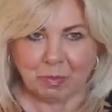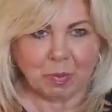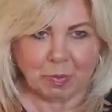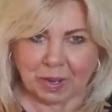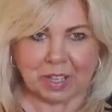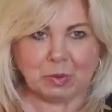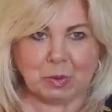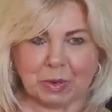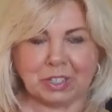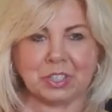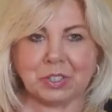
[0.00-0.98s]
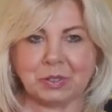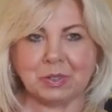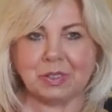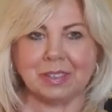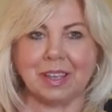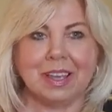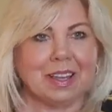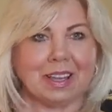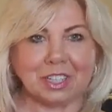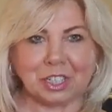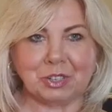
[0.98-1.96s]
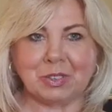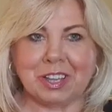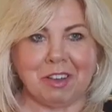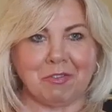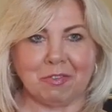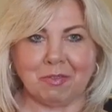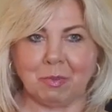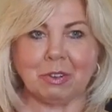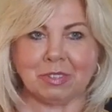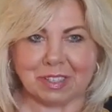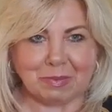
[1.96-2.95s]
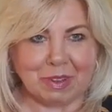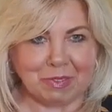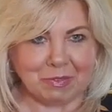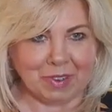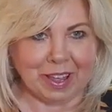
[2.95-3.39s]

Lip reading: but because we wear shoes, and shoes have, most of them have